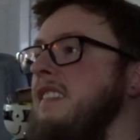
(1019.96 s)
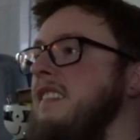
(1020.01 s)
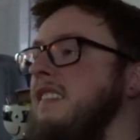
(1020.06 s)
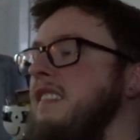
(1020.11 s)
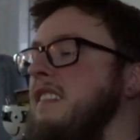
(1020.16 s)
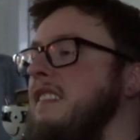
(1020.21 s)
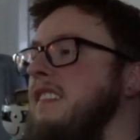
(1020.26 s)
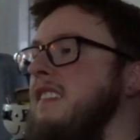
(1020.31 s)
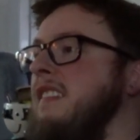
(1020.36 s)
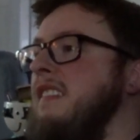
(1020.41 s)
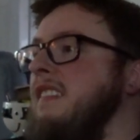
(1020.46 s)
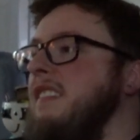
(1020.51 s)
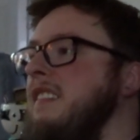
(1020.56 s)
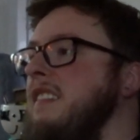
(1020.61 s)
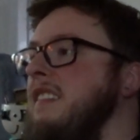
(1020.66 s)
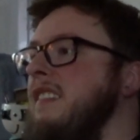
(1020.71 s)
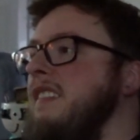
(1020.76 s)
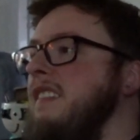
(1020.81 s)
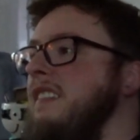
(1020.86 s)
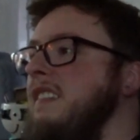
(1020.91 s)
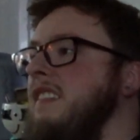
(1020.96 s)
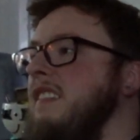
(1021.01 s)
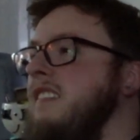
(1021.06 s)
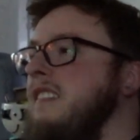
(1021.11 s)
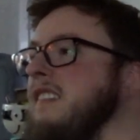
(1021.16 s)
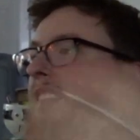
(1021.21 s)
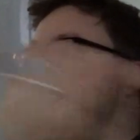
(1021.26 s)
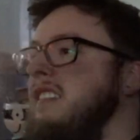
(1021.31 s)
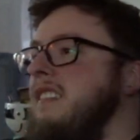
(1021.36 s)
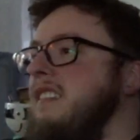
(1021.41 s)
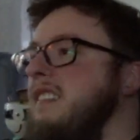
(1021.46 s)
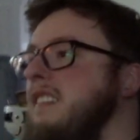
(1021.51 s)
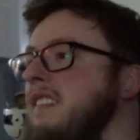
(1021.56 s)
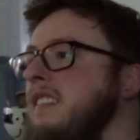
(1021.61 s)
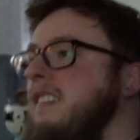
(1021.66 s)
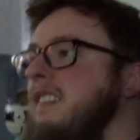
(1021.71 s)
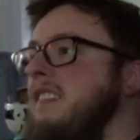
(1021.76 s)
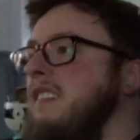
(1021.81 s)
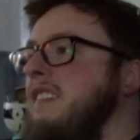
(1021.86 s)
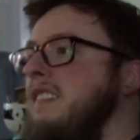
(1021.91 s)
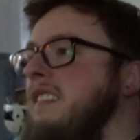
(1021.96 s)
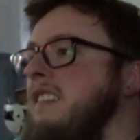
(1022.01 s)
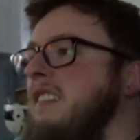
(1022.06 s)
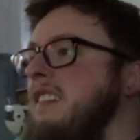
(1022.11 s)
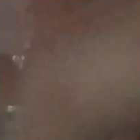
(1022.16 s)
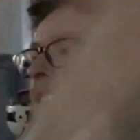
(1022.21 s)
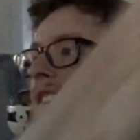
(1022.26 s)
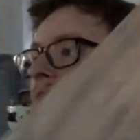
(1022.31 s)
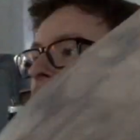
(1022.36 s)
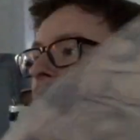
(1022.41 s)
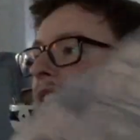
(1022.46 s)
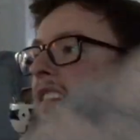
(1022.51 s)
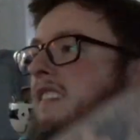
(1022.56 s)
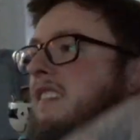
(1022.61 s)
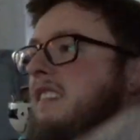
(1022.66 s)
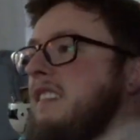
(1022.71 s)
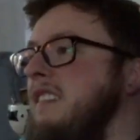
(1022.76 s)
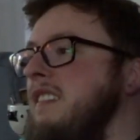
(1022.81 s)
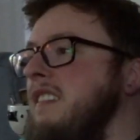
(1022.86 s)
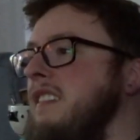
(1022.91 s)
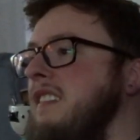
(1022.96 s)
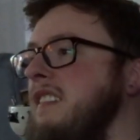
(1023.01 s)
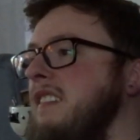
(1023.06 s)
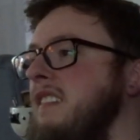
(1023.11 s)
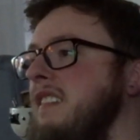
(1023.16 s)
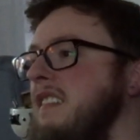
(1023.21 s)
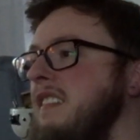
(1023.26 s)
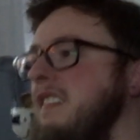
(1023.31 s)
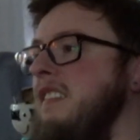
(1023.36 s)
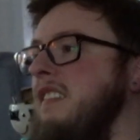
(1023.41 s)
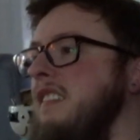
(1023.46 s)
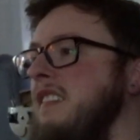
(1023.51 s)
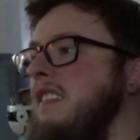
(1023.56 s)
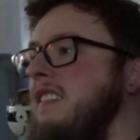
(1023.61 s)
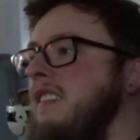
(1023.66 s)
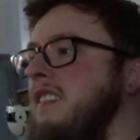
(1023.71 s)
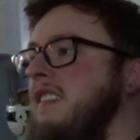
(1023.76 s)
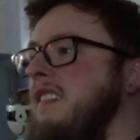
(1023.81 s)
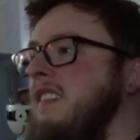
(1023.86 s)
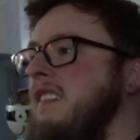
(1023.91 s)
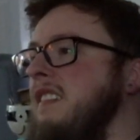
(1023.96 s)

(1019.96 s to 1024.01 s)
[no speech]